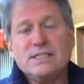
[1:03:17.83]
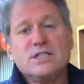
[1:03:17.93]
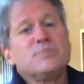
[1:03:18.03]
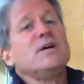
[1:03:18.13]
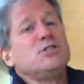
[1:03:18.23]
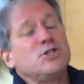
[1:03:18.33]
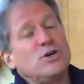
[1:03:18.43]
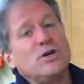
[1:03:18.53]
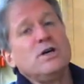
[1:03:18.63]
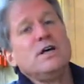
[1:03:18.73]
Just make
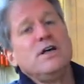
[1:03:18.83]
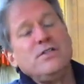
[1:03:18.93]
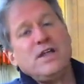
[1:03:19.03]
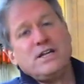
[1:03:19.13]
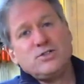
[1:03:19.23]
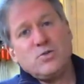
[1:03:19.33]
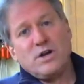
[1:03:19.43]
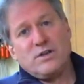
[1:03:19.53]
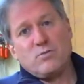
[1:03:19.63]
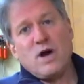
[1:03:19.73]
sure that it's one
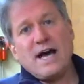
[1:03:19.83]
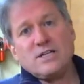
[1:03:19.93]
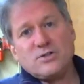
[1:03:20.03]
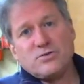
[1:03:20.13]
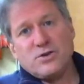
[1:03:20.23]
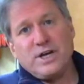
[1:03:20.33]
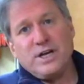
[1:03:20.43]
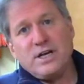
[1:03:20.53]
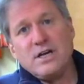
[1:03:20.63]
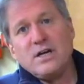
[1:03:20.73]
of the
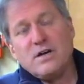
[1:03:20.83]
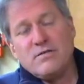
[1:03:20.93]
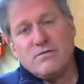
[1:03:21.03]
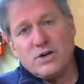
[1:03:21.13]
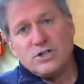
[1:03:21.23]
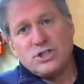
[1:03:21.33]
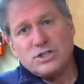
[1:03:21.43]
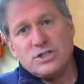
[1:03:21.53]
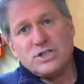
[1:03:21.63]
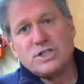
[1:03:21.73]
wax-free
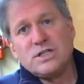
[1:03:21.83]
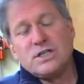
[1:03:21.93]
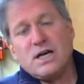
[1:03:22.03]
versions.